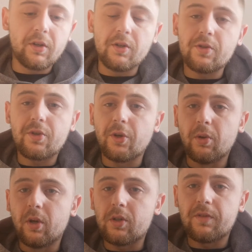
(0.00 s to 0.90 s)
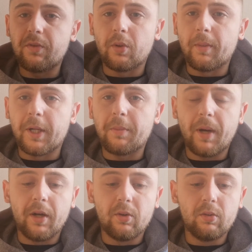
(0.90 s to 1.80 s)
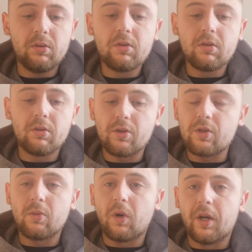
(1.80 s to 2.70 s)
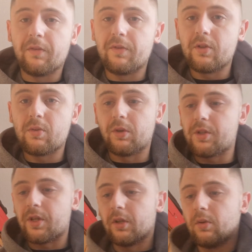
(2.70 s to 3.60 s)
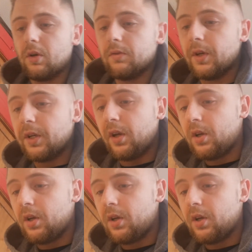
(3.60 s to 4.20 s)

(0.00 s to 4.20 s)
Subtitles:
Use 2 hooks if you want to make a pennel, or just the one if you just want a single hook rig.